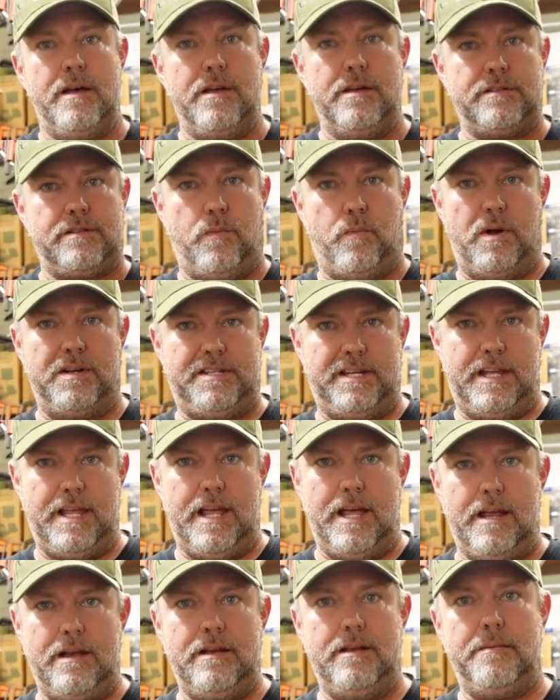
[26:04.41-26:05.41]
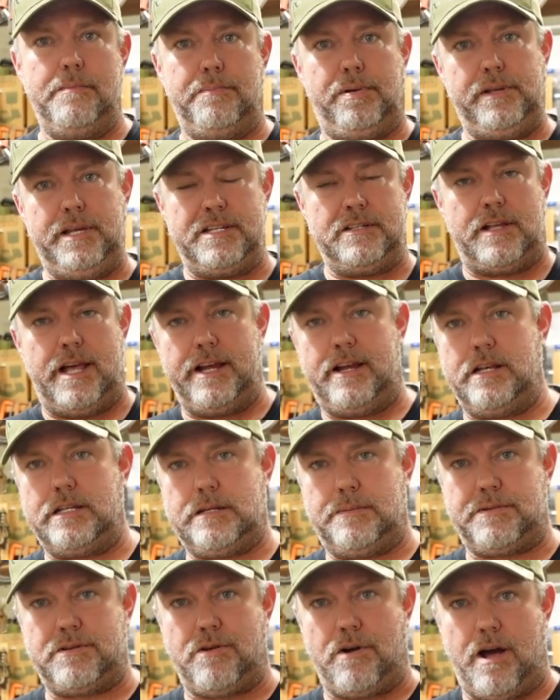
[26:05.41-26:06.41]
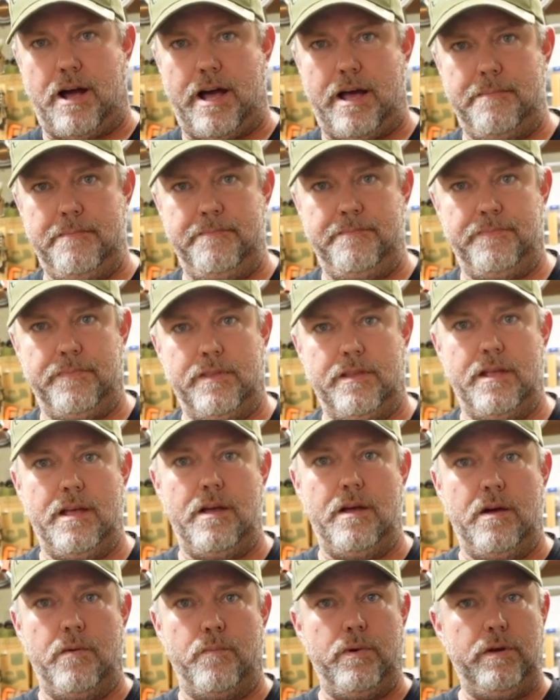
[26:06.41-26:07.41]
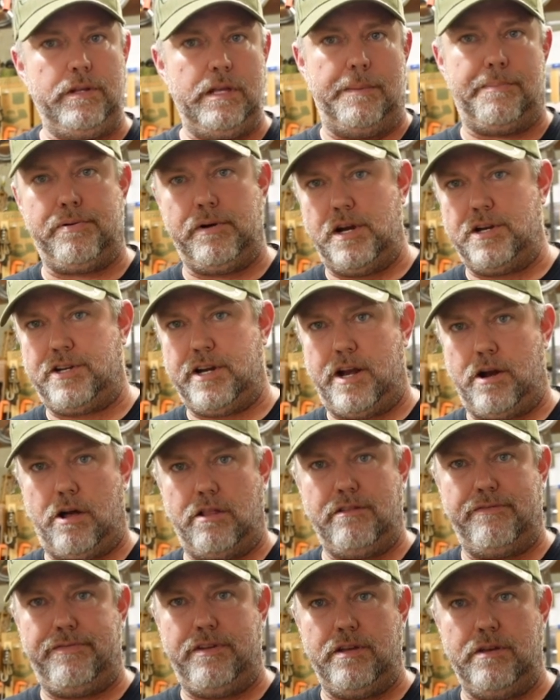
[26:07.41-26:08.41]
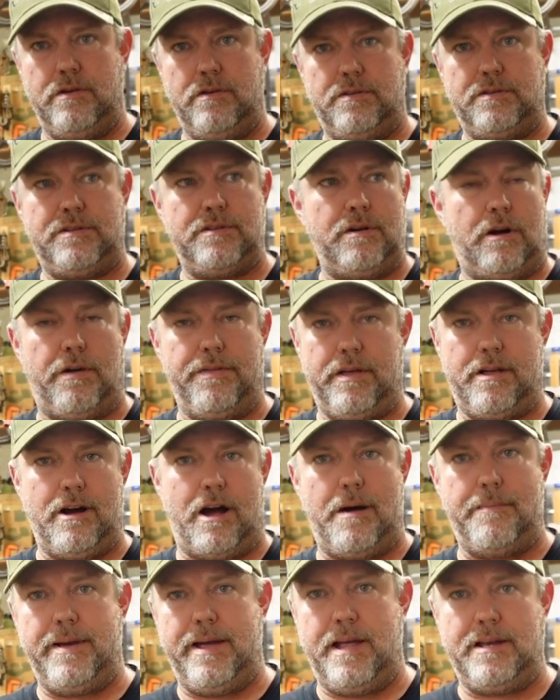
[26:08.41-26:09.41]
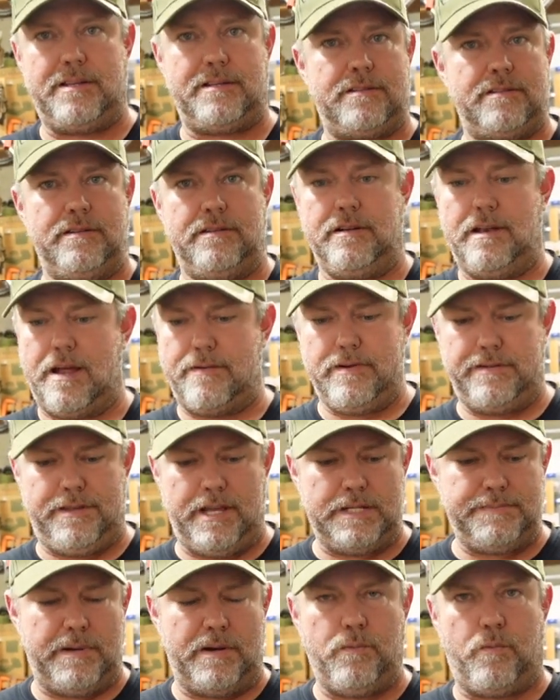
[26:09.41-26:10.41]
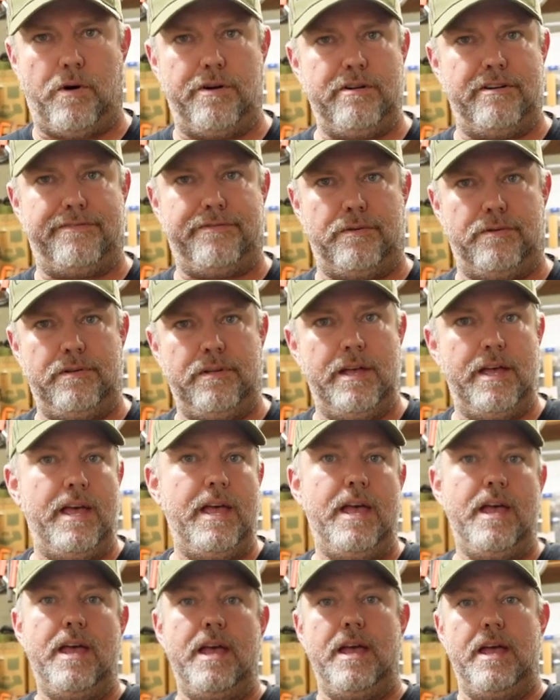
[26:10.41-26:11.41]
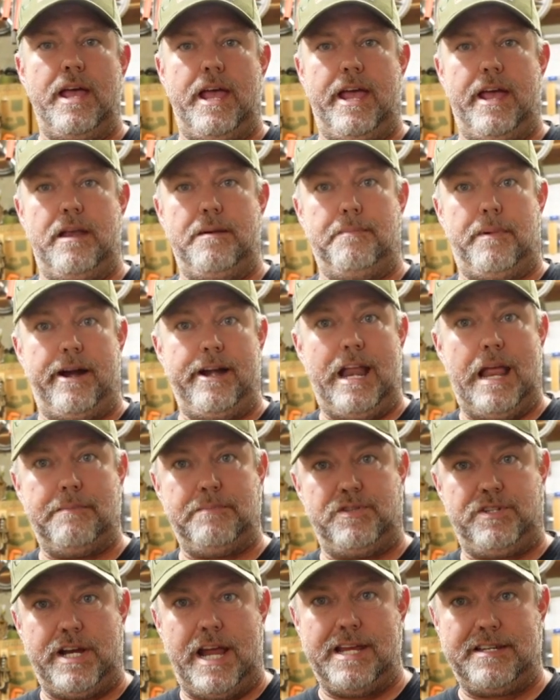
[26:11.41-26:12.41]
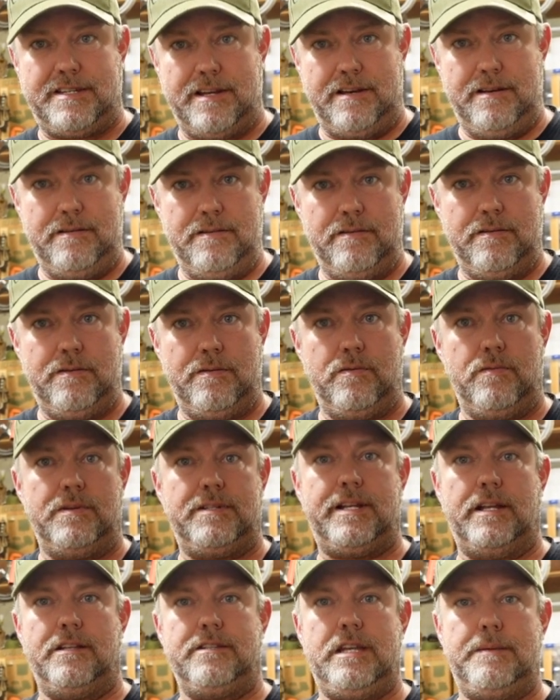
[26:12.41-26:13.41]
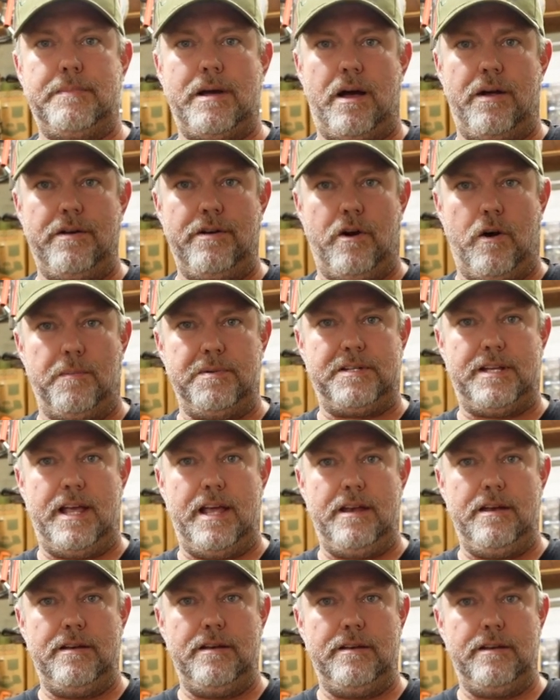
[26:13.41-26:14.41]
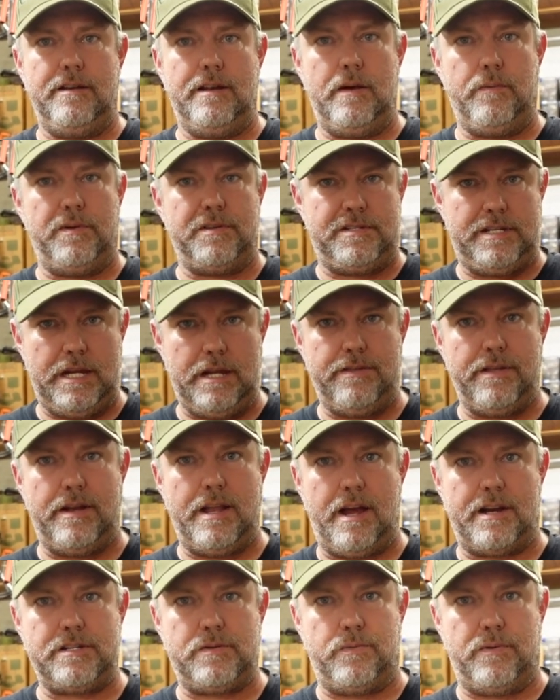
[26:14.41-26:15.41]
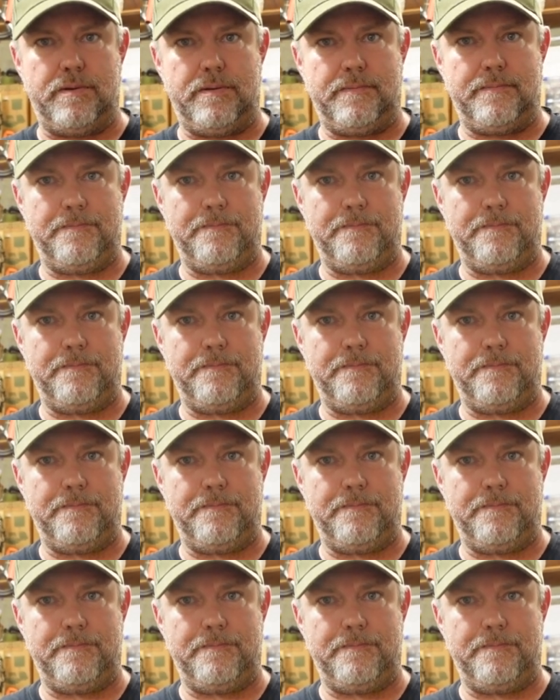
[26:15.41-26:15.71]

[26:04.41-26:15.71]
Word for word: So once again, please like and subscribe. Really appreciate all the views, all the comments. Everything's been wonderful. And my name's Jason, Tennessee Mountain Homestead, and we'll see you in the next one.